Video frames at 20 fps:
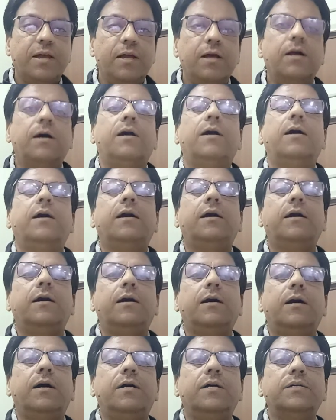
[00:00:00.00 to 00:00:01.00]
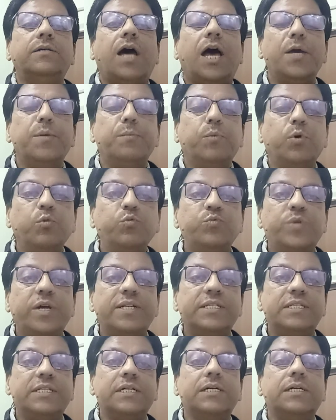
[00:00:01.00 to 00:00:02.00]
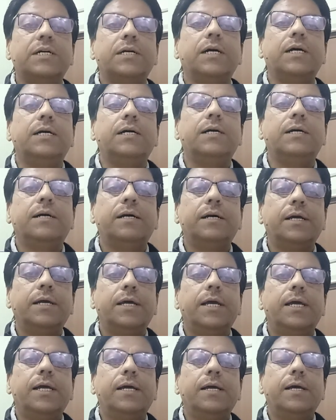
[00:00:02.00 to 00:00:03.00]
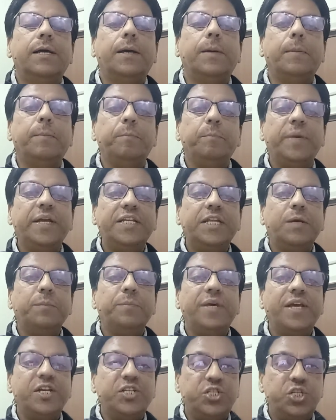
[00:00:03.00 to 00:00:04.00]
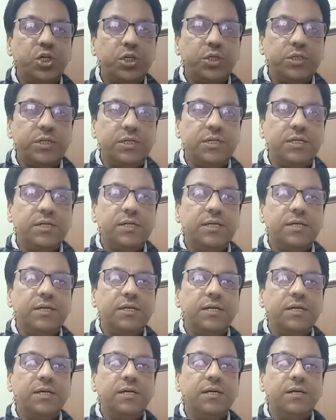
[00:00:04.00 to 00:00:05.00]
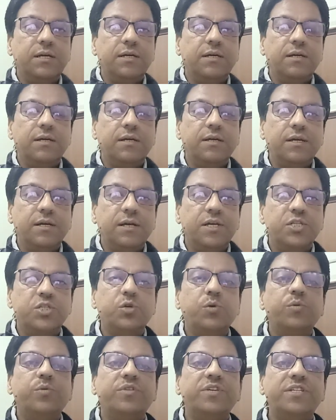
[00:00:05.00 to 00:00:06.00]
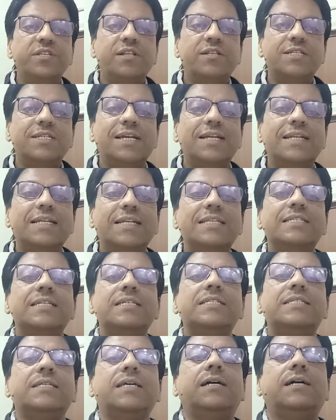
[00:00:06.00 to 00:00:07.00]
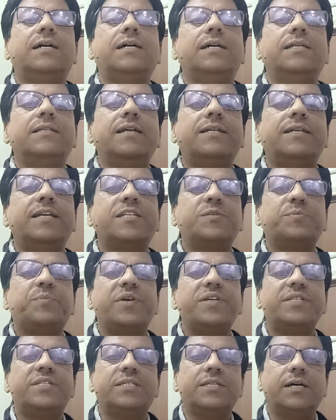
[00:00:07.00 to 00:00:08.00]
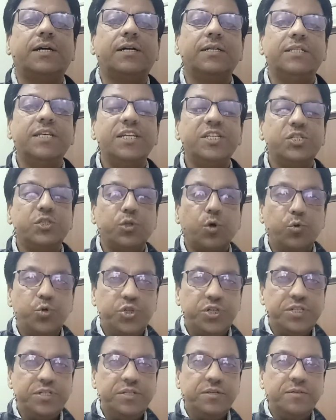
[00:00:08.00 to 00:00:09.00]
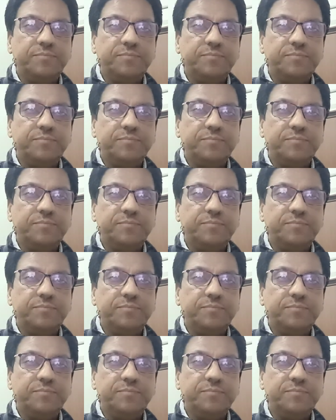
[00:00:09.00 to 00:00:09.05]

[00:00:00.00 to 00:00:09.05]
I move that the meeting be adjourned. So these are the sentences that express these notions.